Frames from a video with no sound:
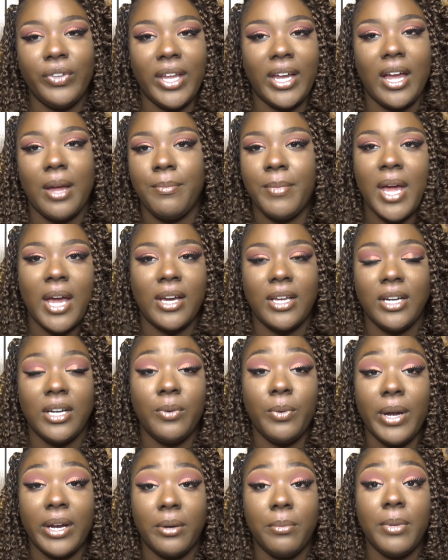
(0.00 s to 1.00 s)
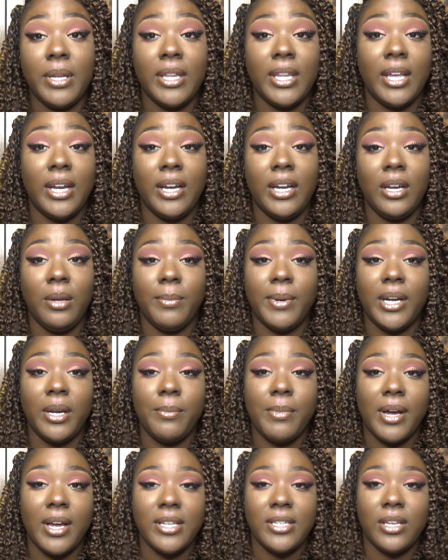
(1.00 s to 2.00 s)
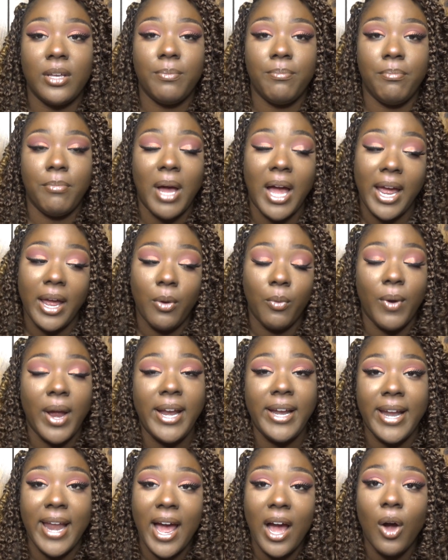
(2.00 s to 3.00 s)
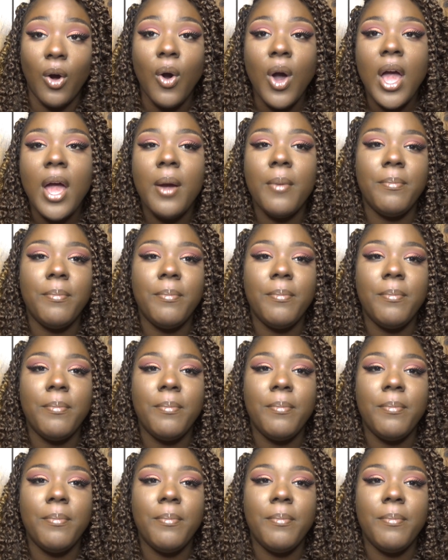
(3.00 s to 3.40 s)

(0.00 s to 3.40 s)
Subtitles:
Like, I'm not gonna recommend that anybody buy it right now,